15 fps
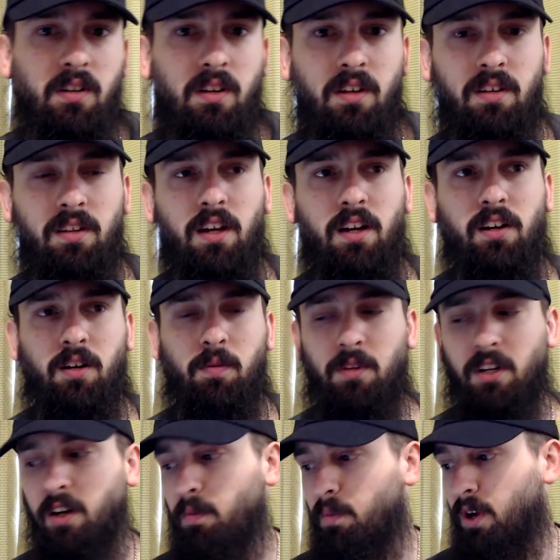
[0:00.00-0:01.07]
that are coming
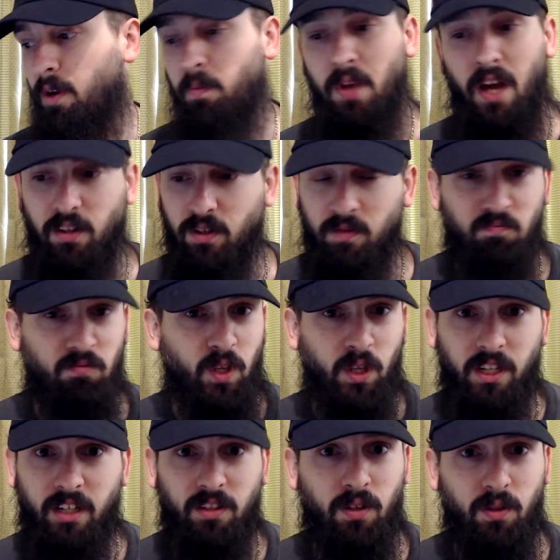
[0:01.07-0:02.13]
out, but I'm not
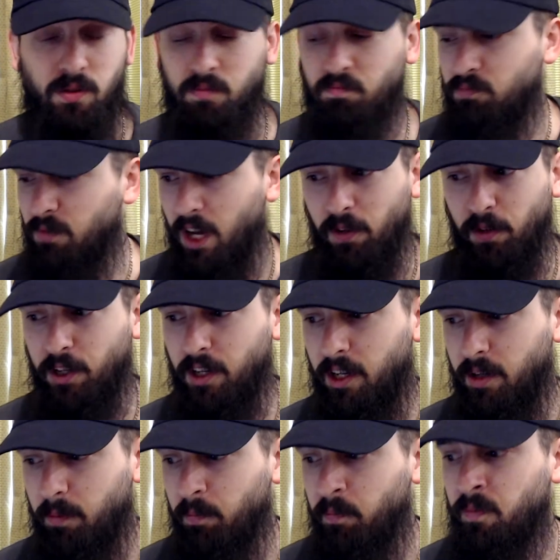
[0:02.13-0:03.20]
looking at those. Not looking at
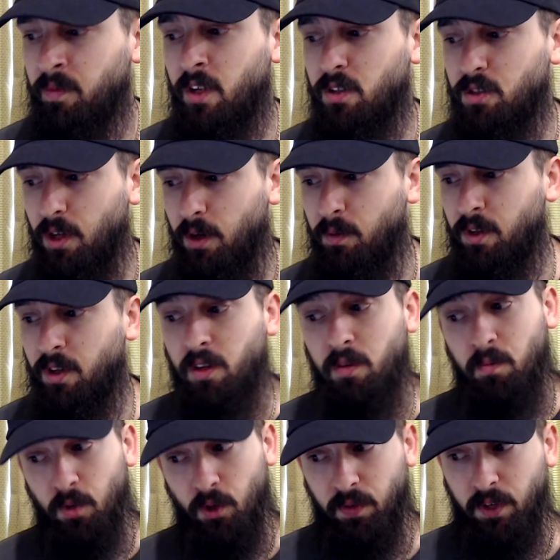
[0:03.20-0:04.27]
them. So,
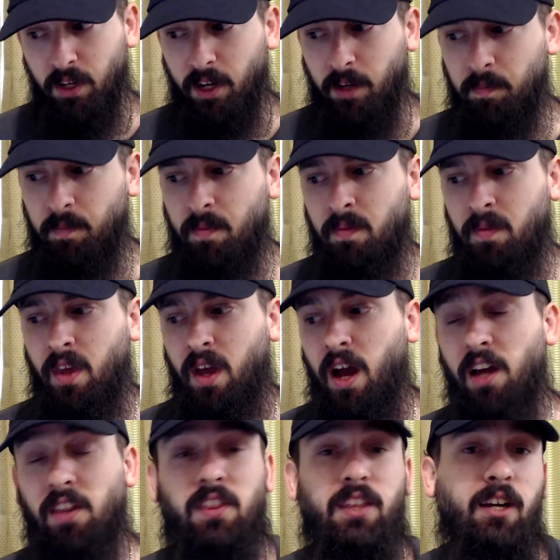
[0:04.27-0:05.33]
moving on.
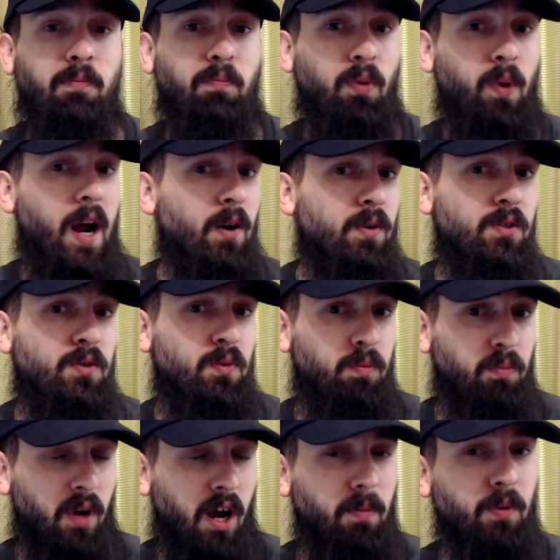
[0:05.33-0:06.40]
I think Prowess will
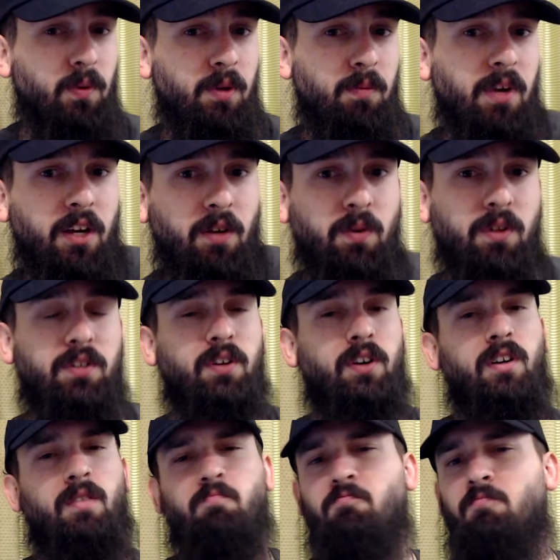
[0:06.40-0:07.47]
probably make a
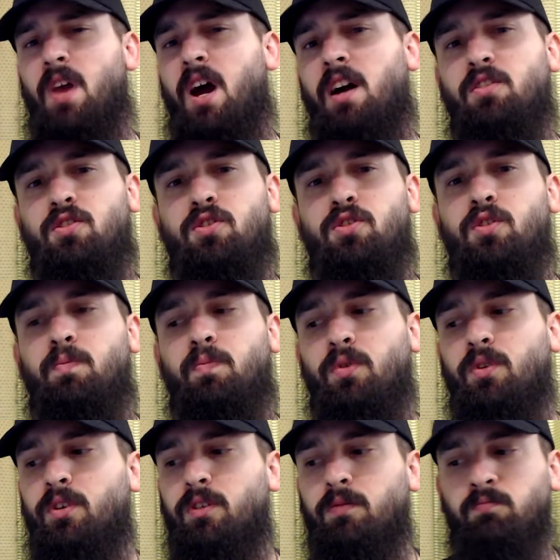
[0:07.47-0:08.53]
return. Not super...